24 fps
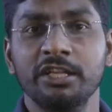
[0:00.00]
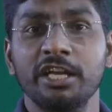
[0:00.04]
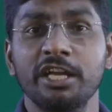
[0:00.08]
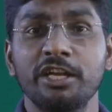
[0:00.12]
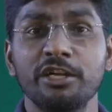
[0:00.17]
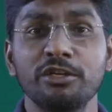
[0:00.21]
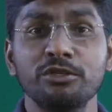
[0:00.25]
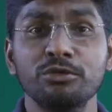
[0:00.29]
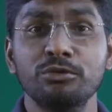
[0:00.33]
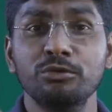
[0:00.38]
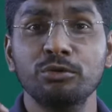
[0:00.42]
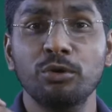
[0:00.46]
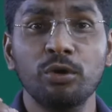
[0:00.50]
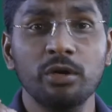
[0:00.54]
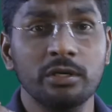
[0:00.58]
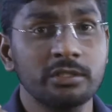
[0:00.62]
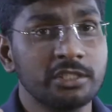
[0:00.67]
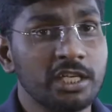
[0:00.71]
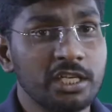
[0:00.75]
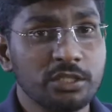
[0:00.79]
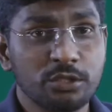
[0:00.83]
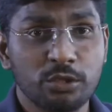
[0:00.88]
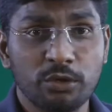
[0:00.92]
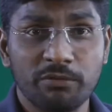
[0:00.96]
There is no,
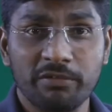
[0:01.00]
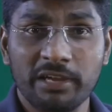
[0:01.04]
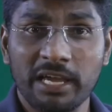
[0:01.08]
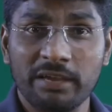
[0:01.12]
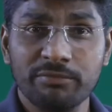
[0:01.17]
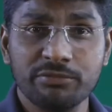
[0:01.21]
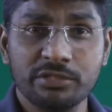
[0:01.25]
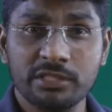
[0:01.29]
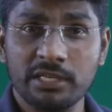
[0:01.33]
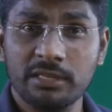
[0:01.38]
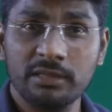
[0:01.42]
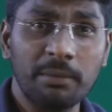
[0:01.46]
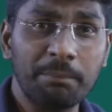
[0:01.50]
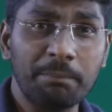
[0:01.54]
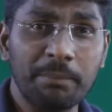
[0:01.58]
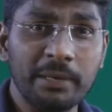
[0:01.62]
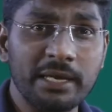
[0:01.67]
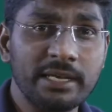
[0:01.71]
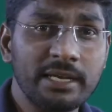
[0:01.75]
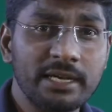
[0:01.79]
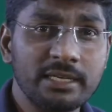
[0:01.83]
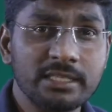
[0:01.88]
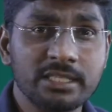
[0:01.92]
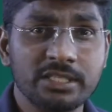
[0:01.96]
just now we have seen the
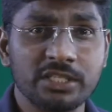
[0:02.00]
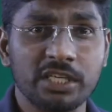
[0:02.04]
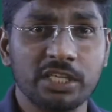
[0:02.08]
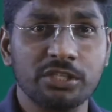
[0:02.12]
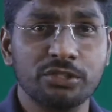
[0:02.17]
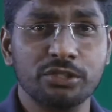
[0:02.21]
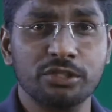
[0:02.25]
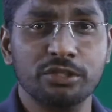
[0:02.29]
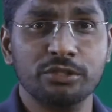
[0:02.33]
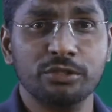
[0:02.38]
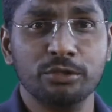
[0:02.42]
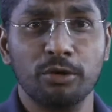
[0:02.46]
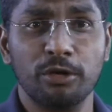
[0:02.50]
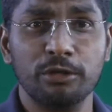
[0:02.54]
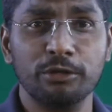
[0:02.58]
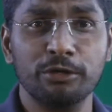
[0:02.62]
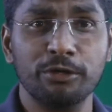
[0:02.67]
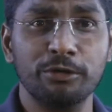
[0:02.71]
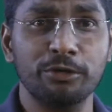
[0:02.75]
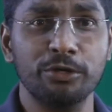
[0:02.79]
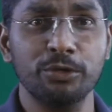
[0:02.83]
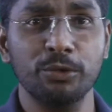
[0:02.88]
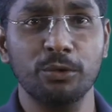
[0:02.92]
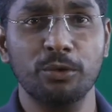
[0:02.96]
beaded structures called
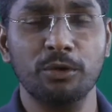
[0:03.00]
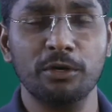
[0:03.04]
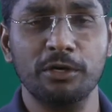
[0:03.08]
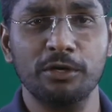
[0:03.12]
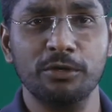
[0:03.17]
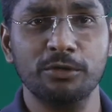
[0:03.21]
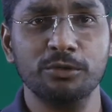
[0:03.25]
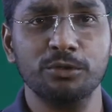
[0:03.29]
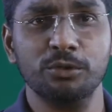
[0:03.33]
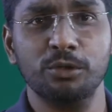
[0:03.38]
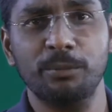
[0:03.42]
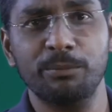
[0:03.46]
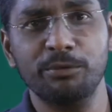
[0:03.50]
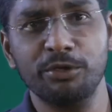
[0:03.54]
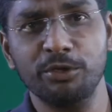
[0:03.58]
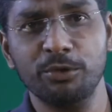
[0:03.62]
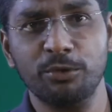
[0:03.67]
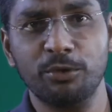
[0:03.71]
the nucleosome.